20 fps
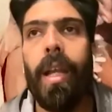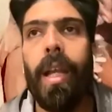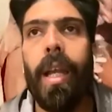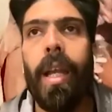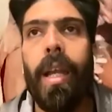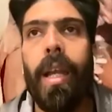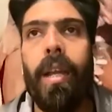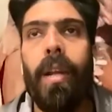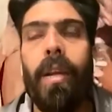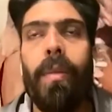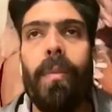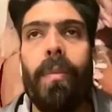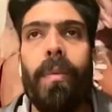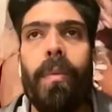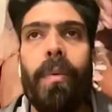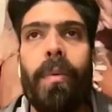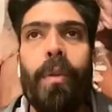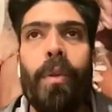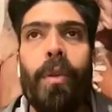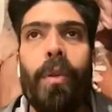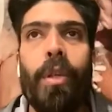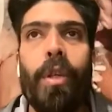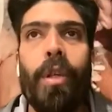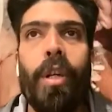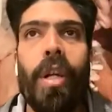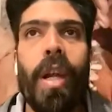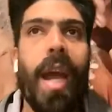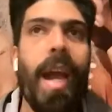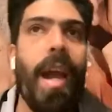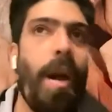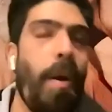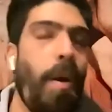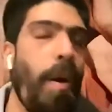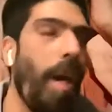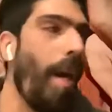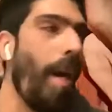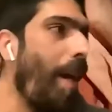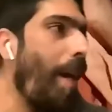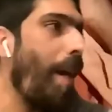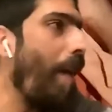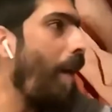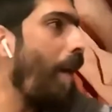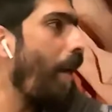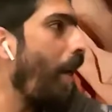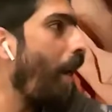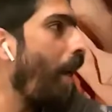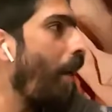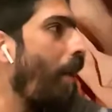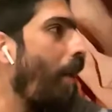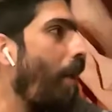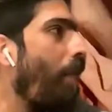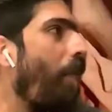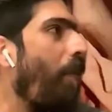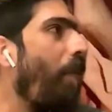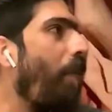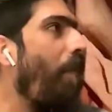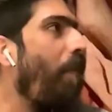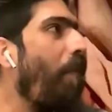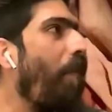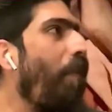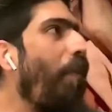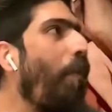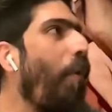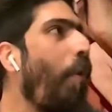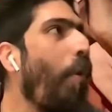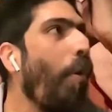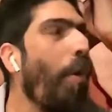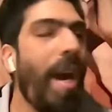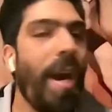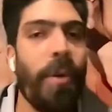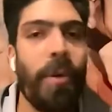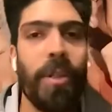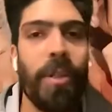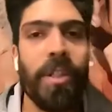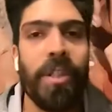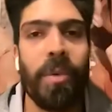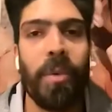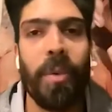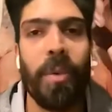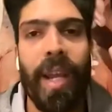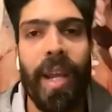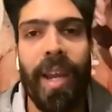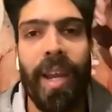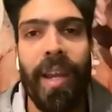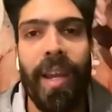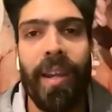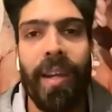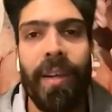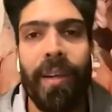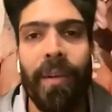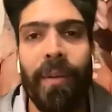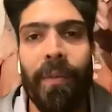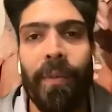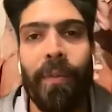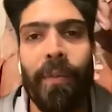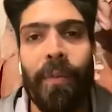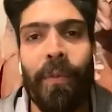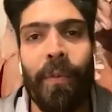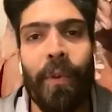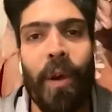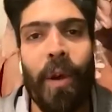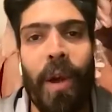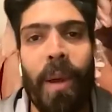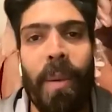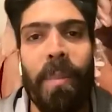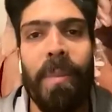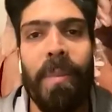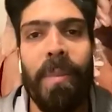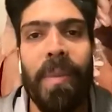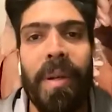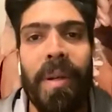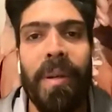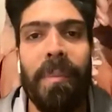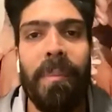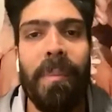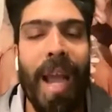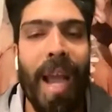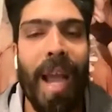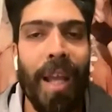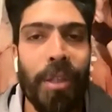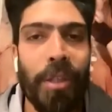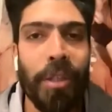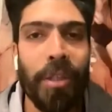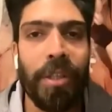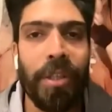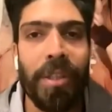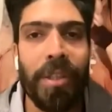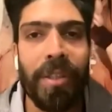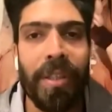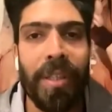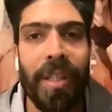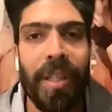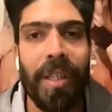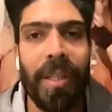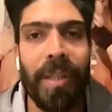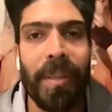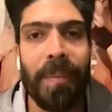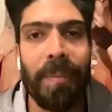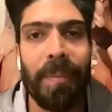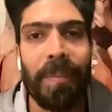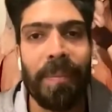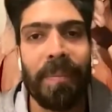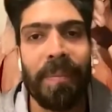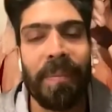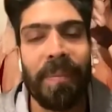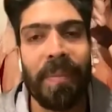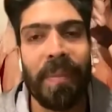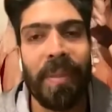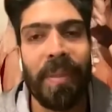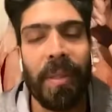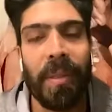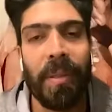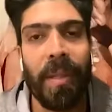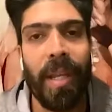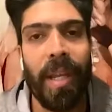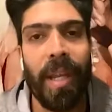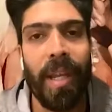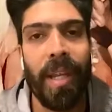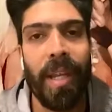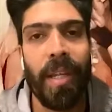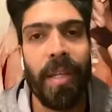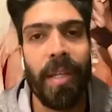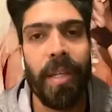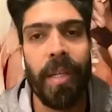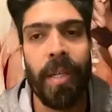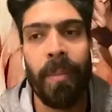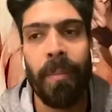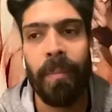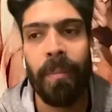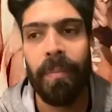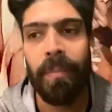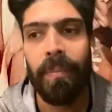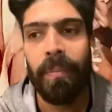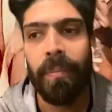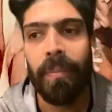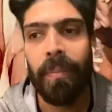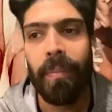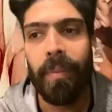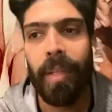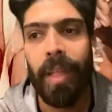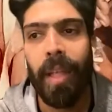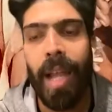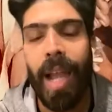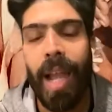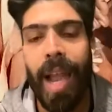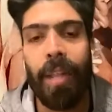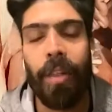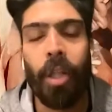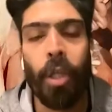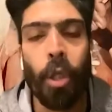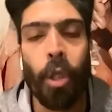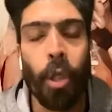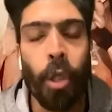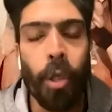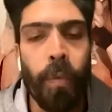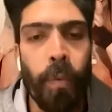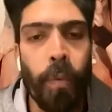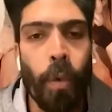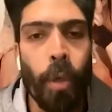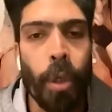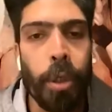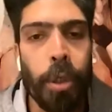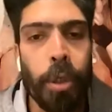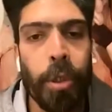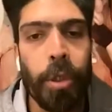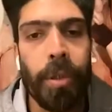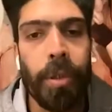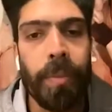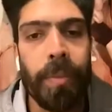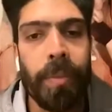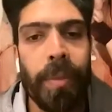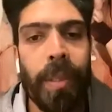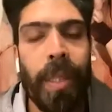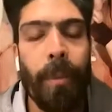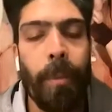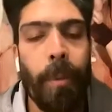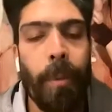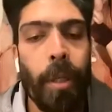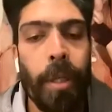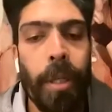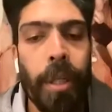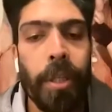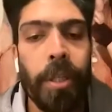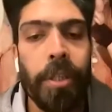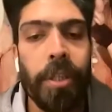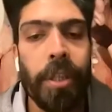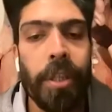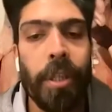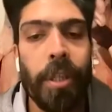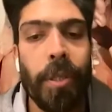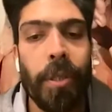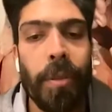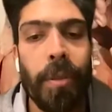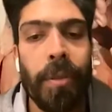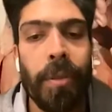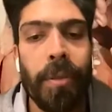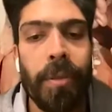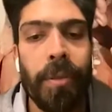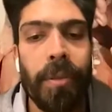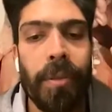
And now I live 4 hours away from Badger, and had the good fortune a couple of years ago